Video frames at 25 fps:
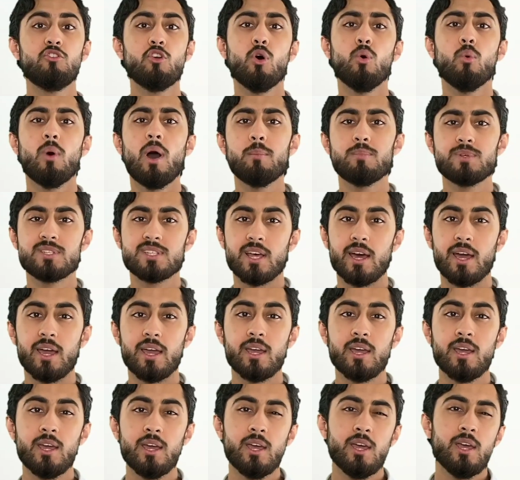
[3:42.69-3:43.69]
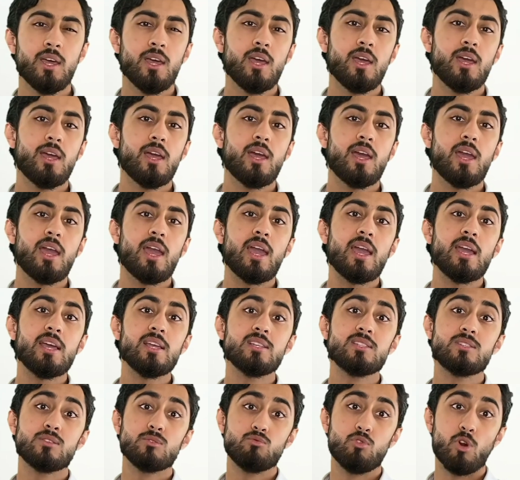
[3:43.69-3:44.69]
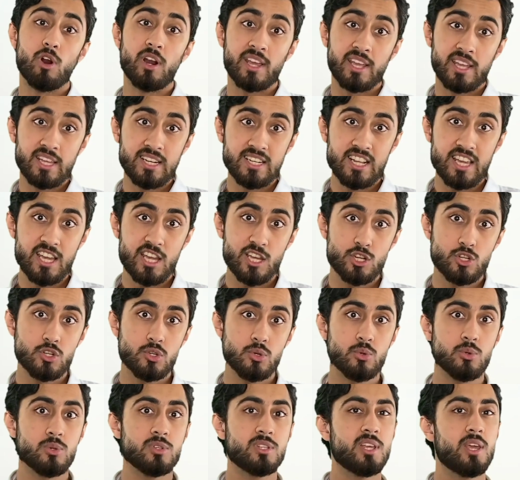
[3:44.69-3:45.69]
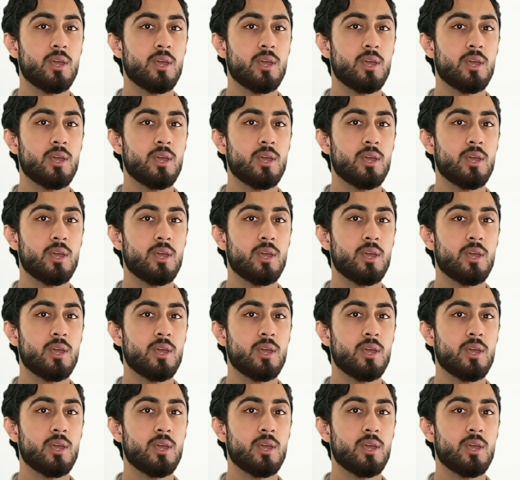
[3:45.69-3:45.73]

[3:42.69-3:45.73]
your website is running into issues,